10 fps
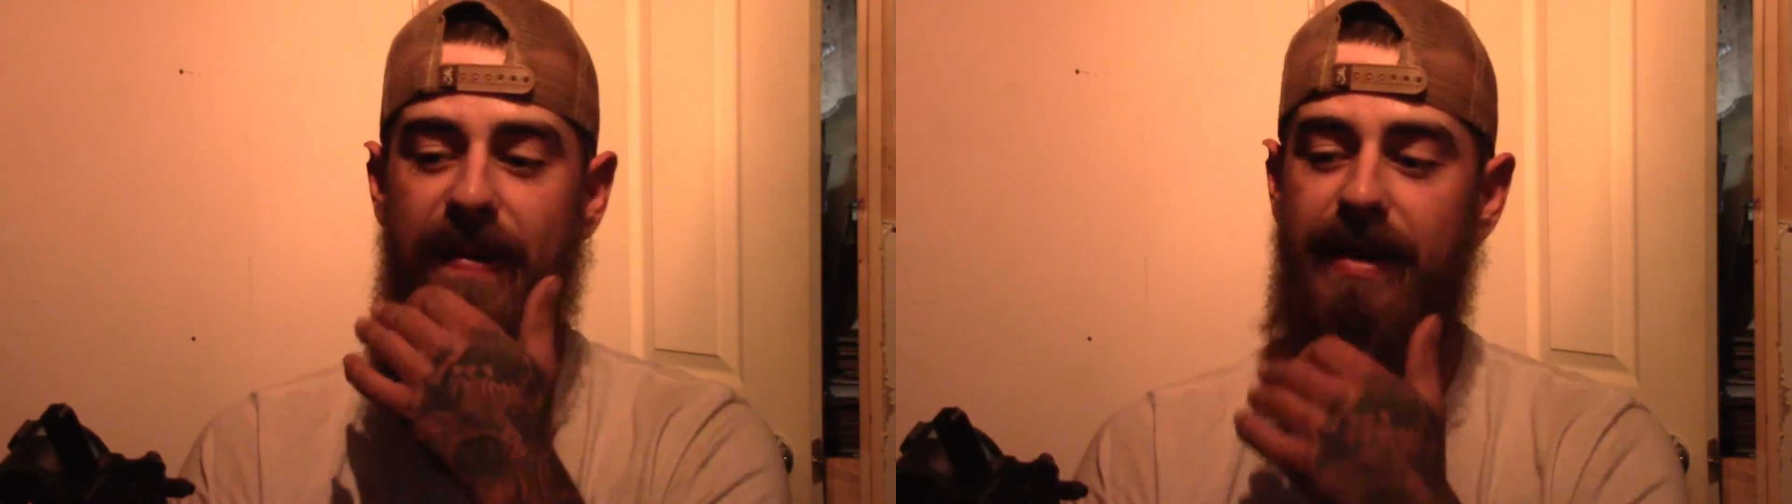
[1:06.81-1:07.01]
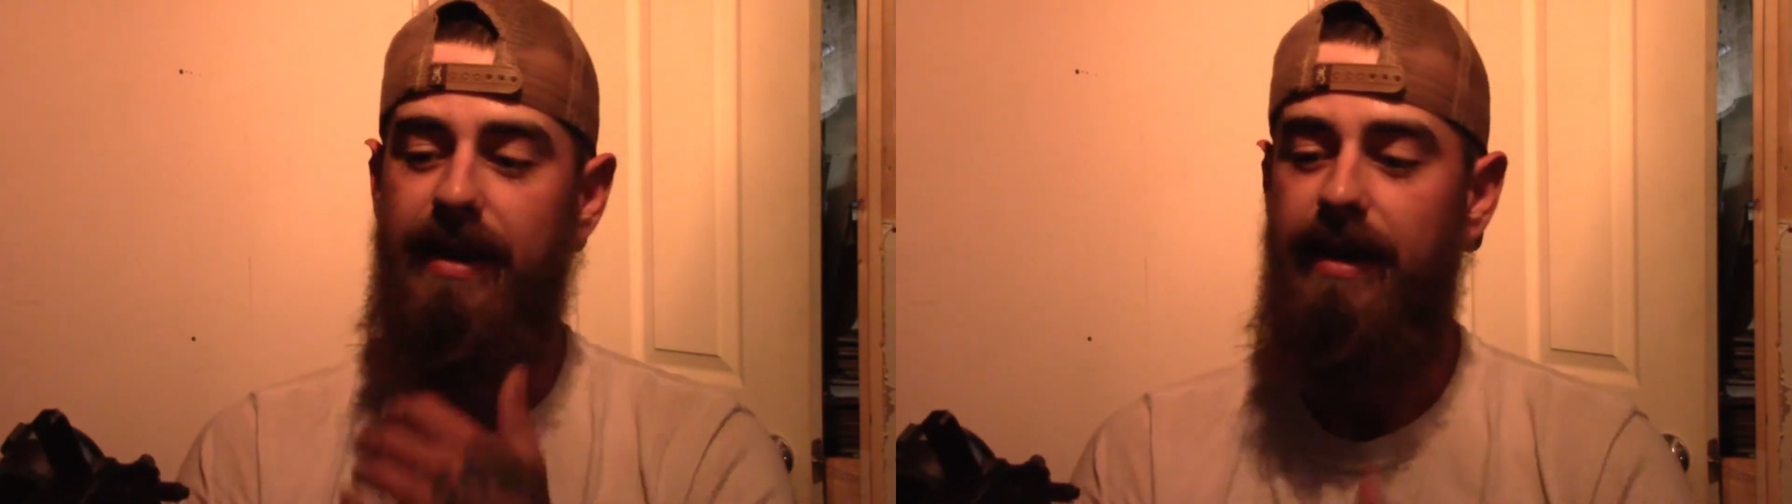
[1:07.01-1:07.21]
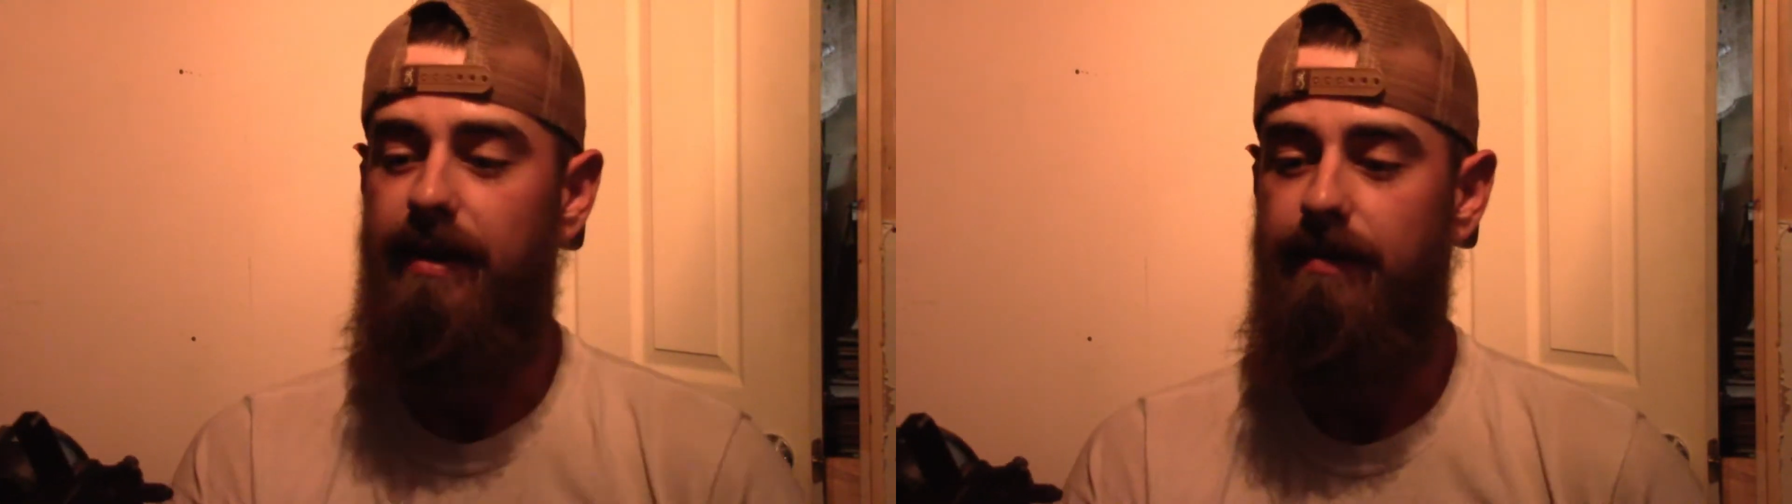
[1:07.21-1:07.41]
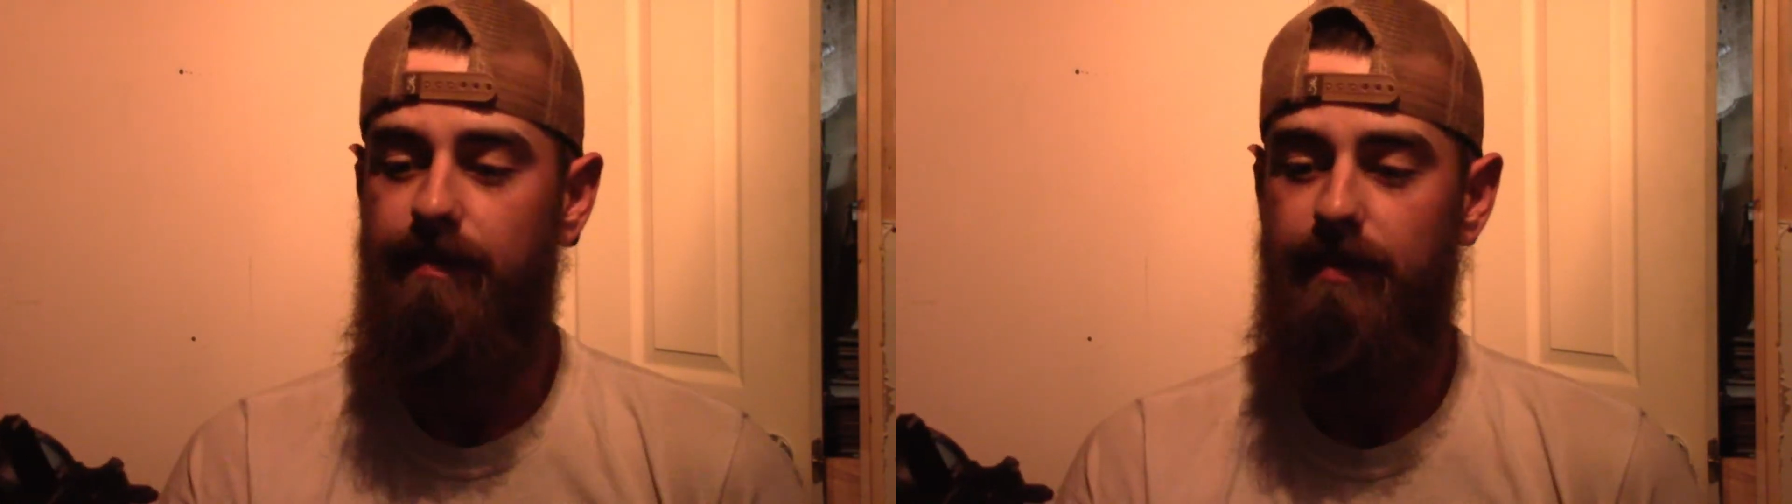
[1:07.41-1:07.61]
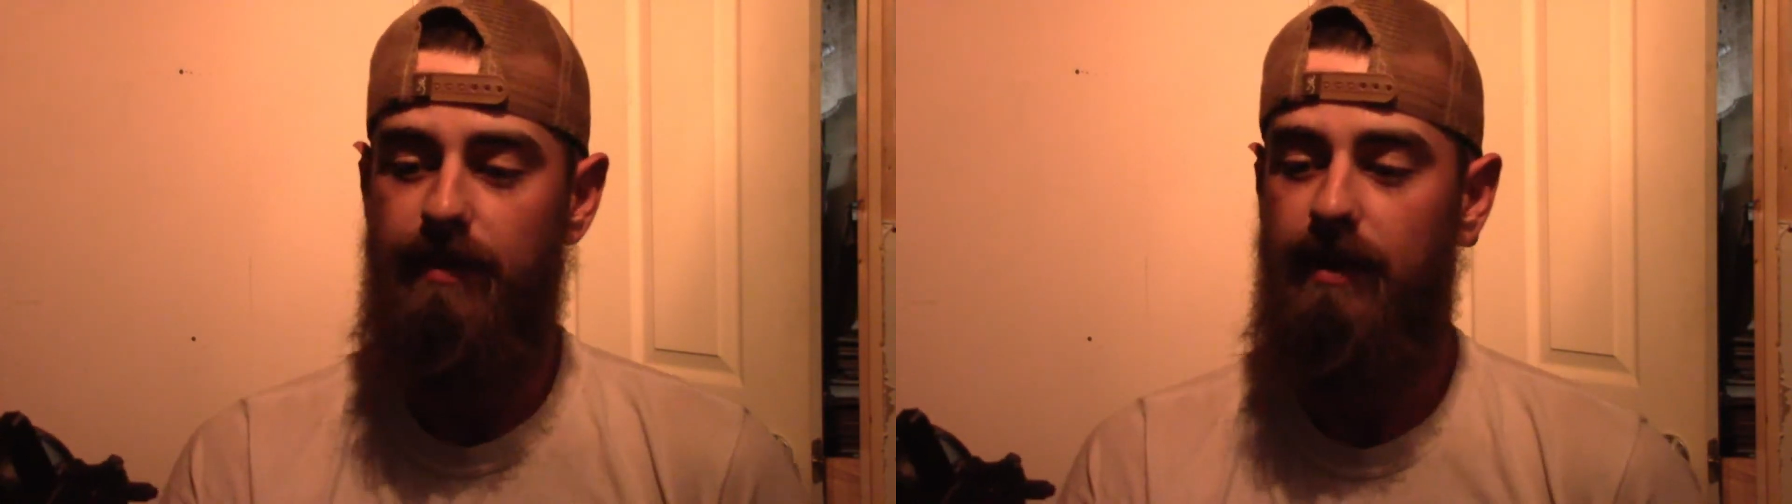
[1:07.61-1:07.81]
it,
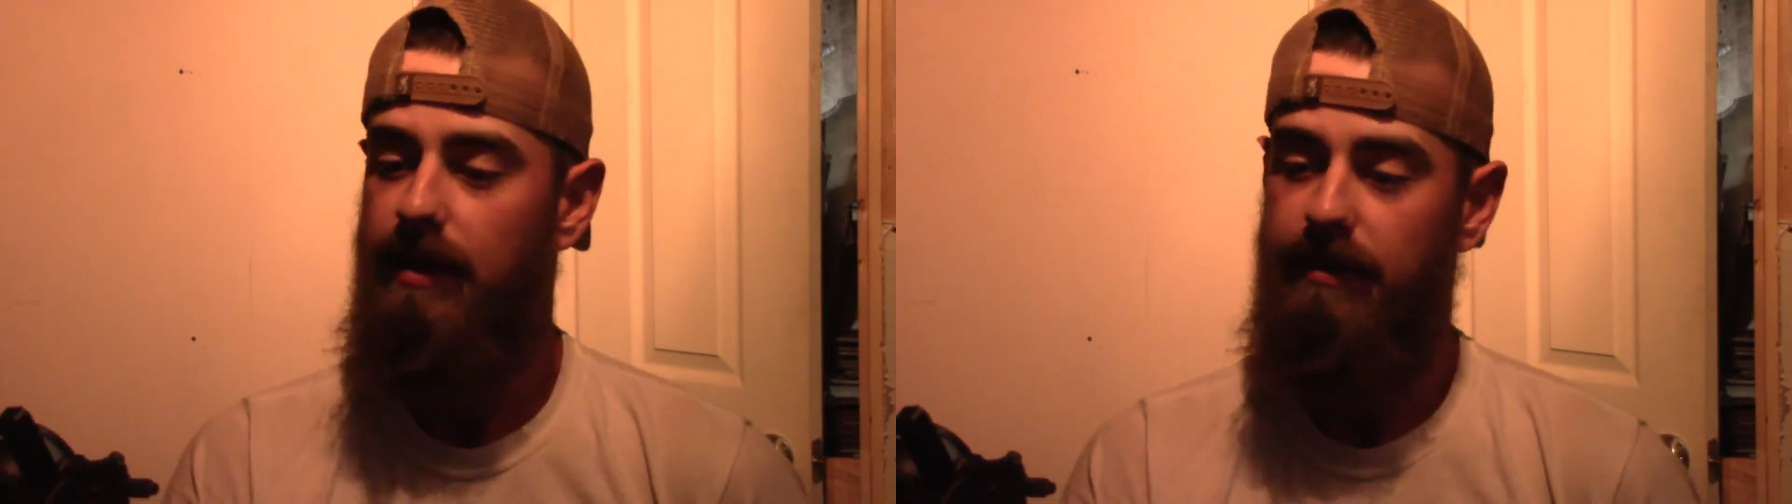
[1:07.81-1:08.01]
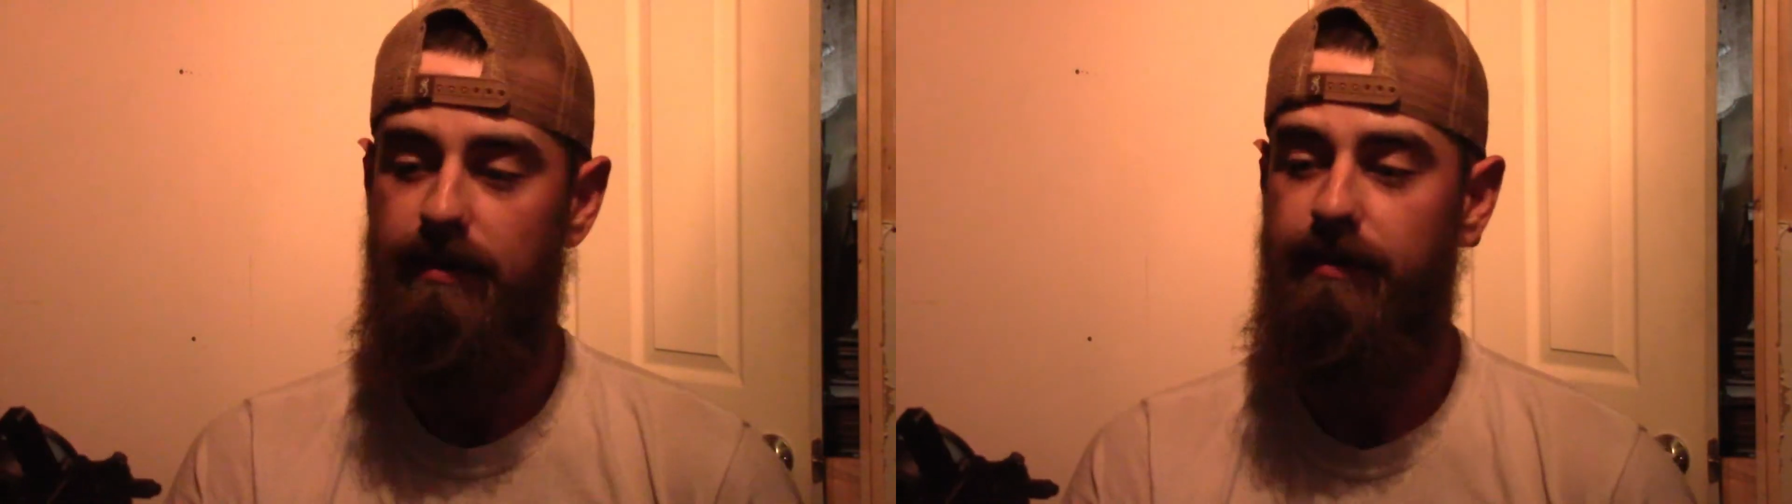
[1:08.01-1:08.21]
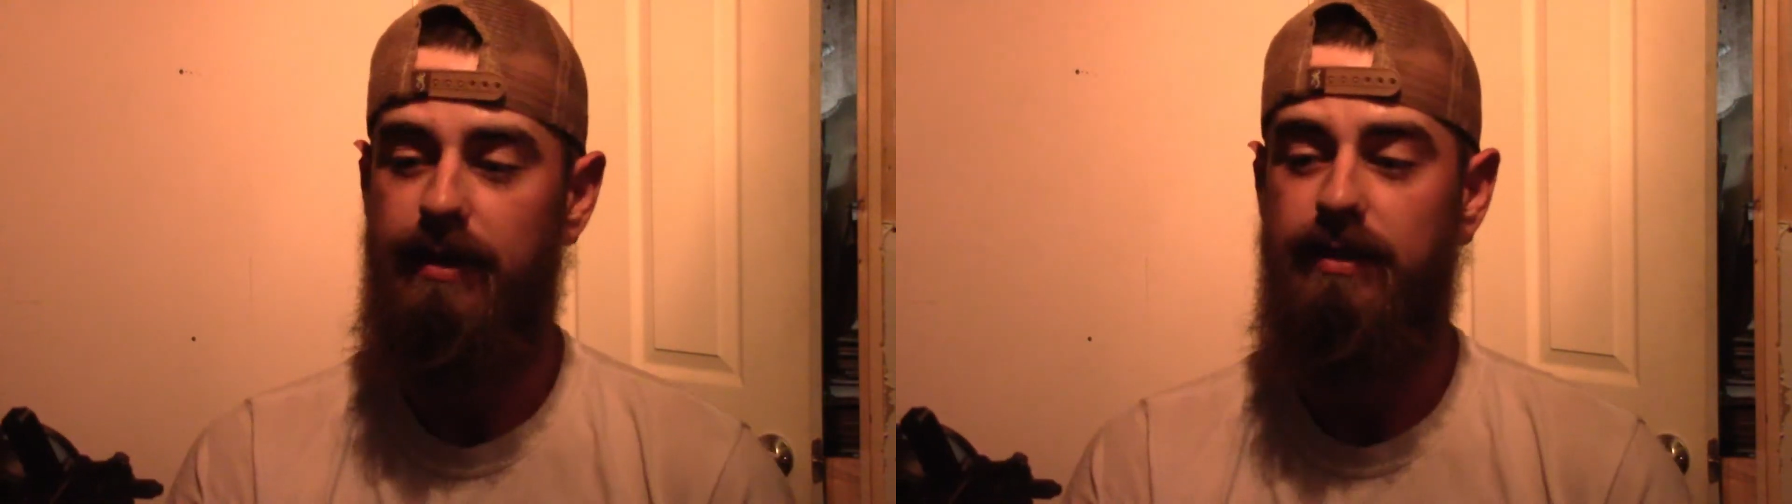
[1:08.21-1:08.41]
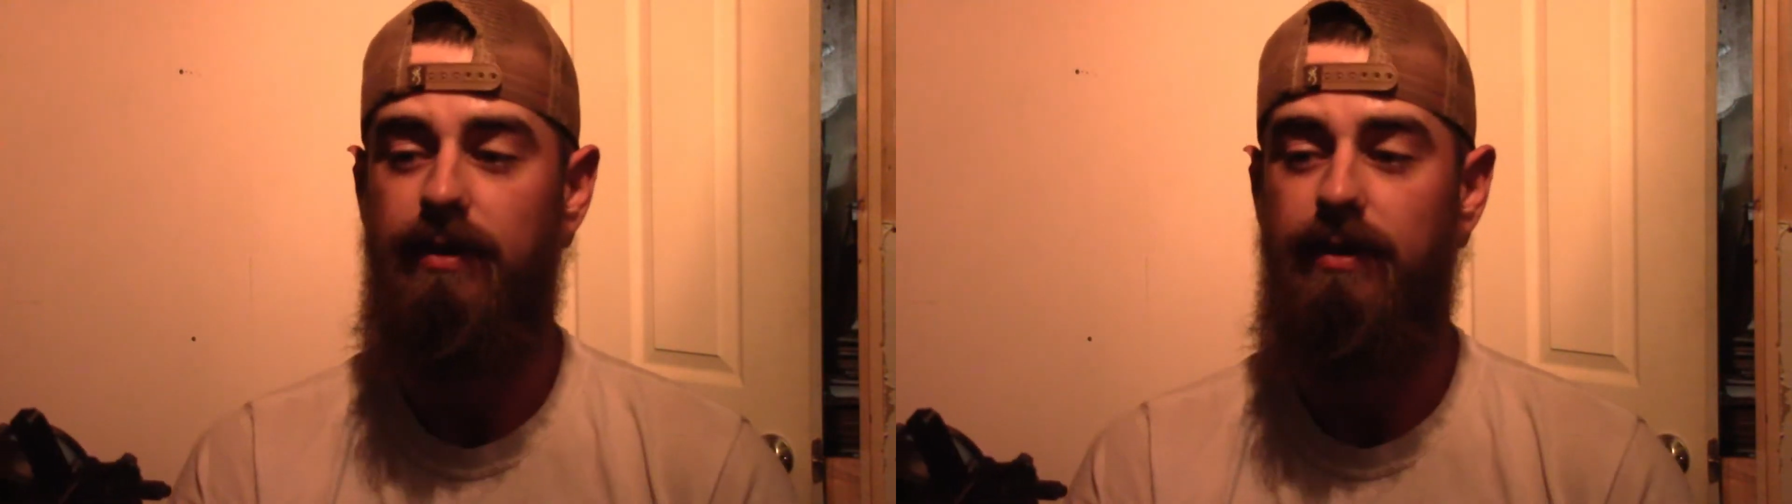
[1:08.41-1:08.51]
first of